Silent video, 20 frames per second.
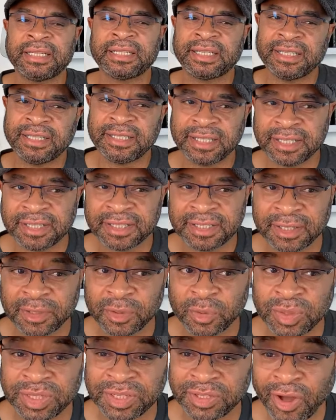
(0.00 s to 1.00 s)

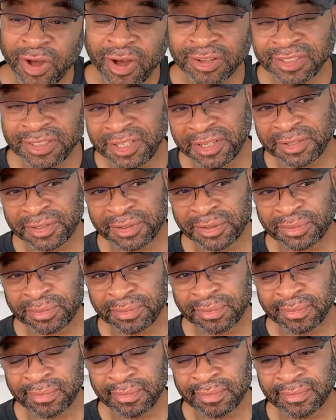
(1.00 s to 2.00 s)
consistent with autism,
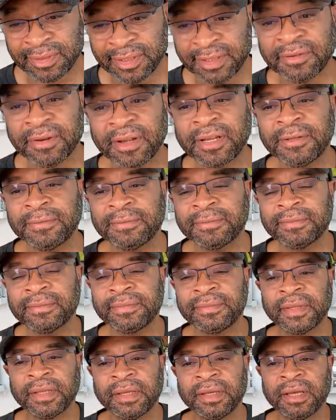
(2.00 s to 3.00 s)
right?
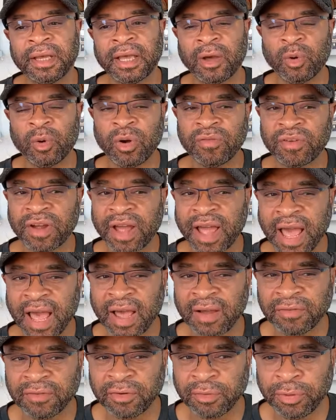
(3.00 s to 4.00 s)
However,
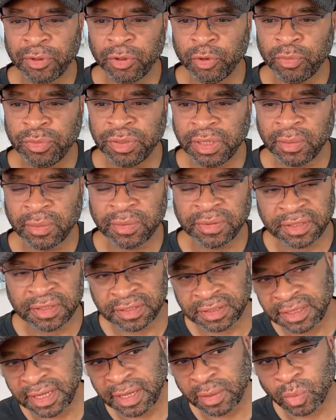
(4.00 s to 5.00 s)
after puberty, when
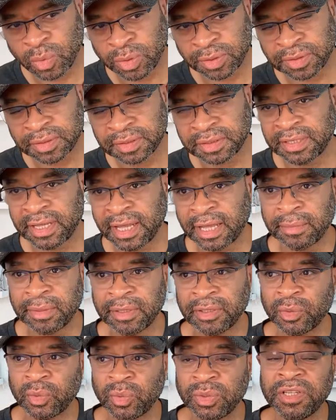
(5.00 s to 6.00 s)
this network is
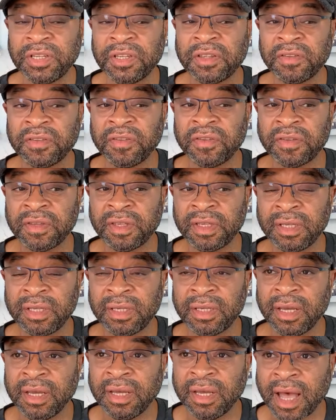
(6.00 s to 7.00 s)
damaged, we can
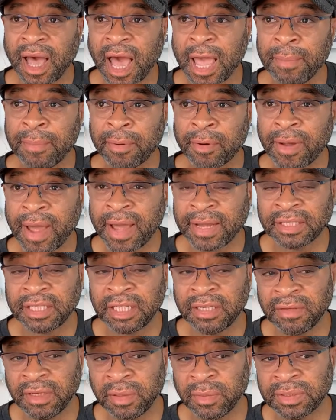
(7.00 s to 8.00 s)
see
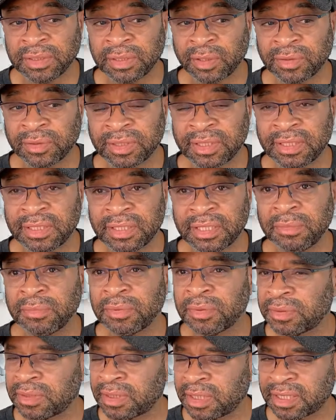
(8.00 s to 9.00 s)
hyperactivity results in
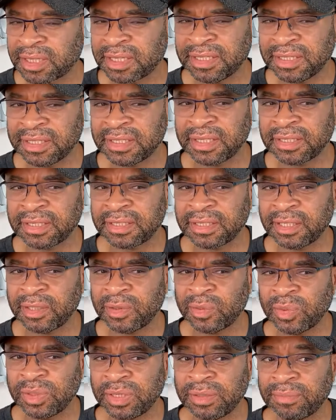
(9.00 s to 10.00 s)
symptoms that are
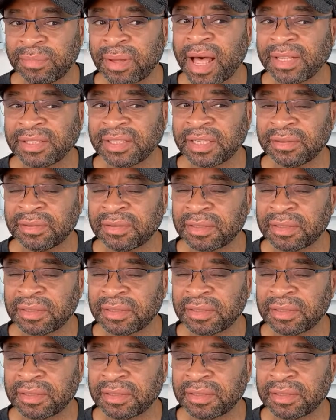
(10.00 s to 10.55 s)
consistent with positive